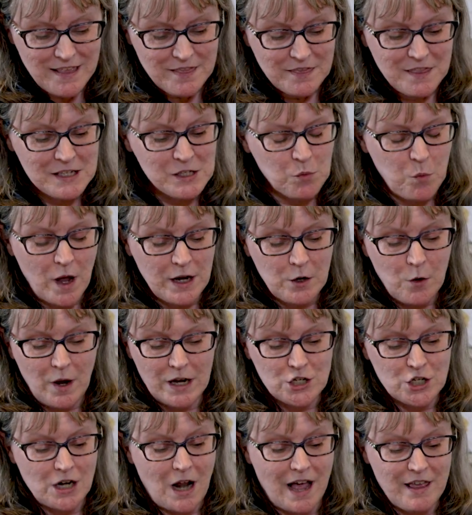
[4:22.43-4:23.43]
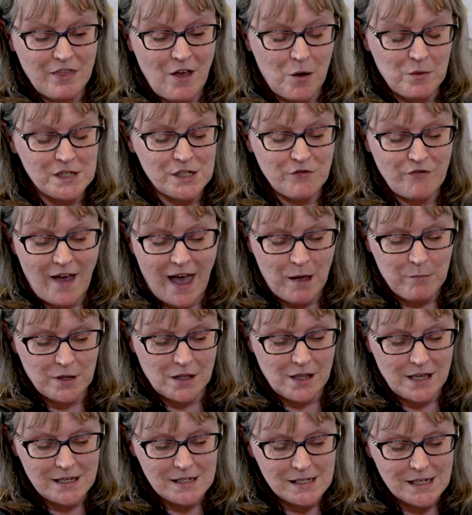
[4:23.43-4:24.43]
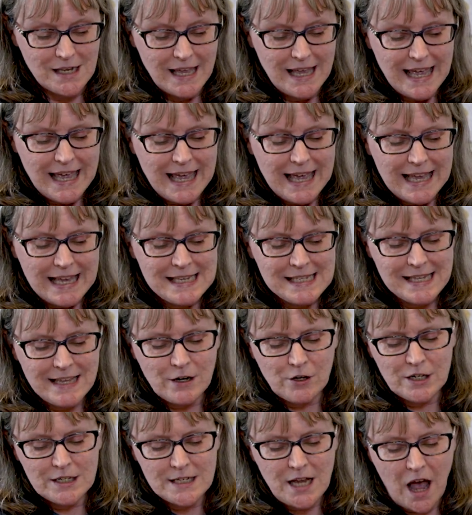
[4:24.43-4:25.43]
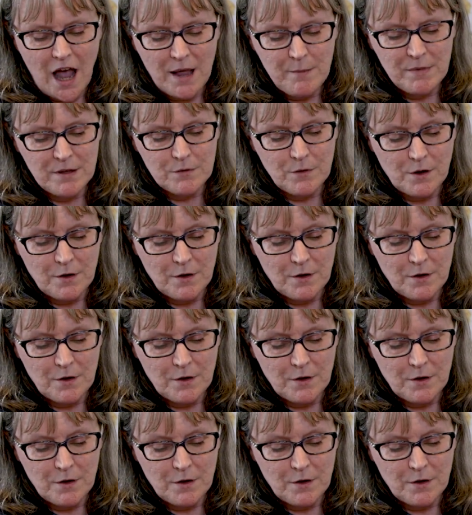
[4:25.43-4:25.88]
this one question I thought was fabulous. Is there a time?